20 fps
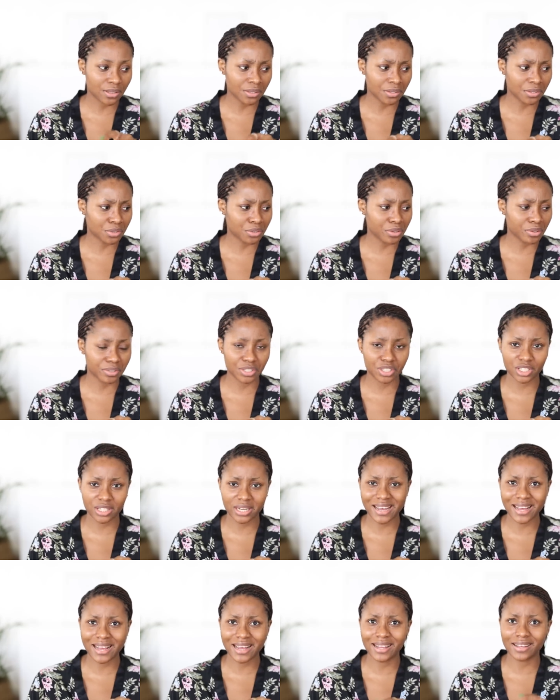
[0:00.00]
the
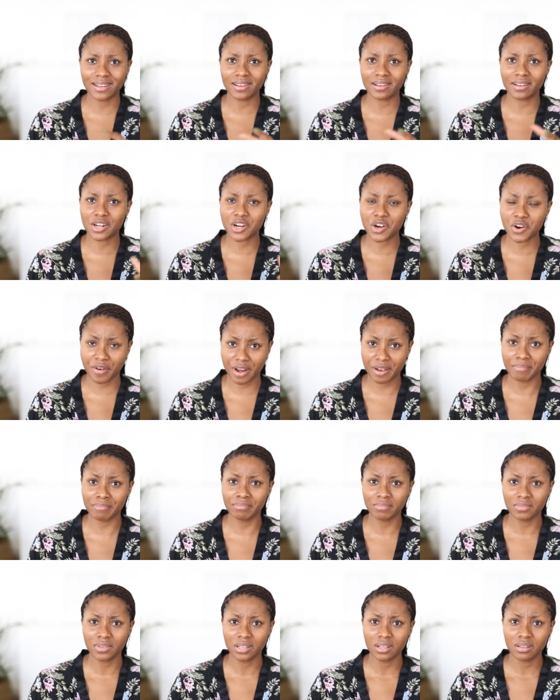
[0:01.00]
Neutrogena
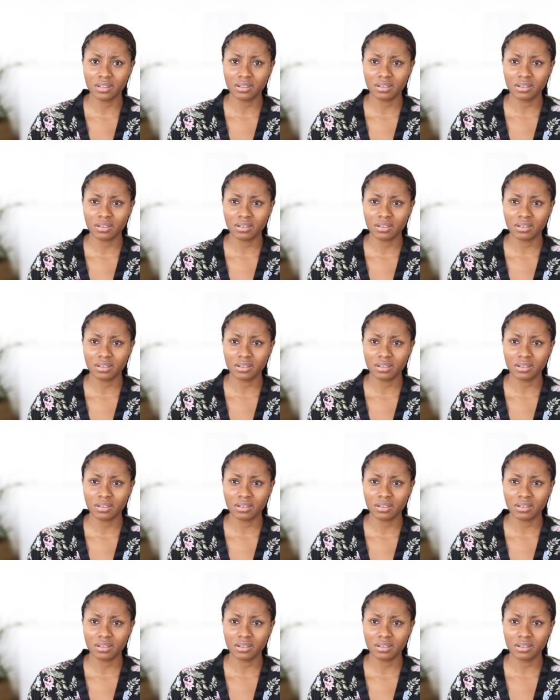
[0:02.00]
cream